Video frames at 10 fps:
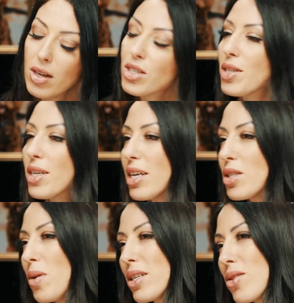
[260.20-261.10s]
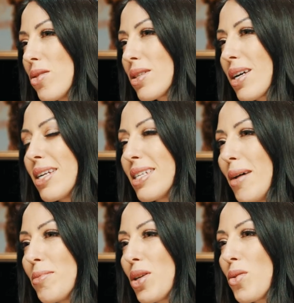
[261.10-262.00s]
Do you think that's why dogs can
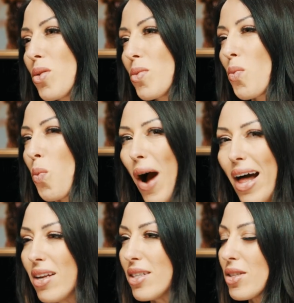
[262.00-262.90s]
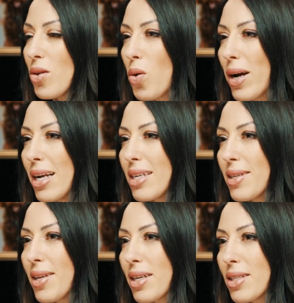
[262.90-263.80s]
adapt so well and so quickly to
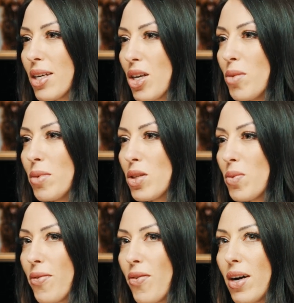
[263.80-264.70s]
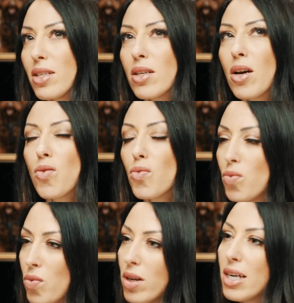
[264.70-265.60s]
things that humans would find
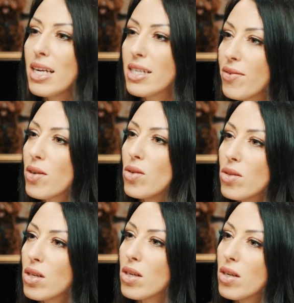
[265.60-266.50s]
really difficult to?